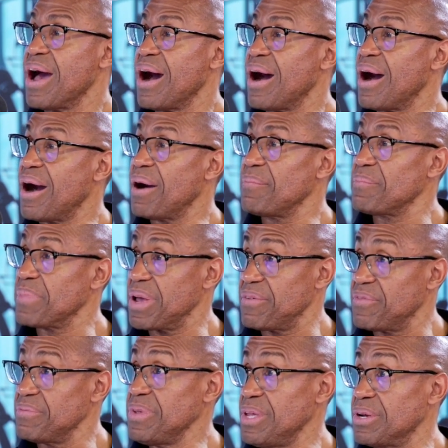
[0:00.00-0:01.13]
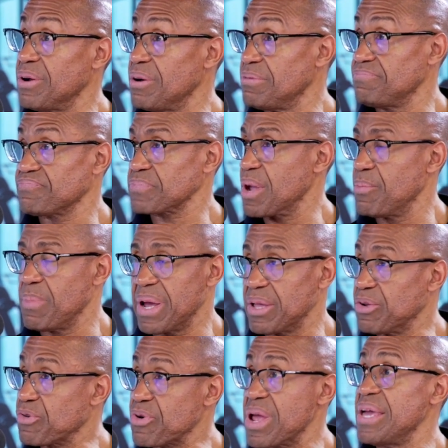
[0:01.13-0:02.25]
my
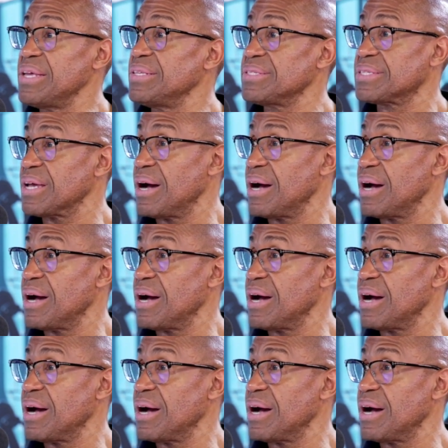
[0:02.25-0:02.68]
grains,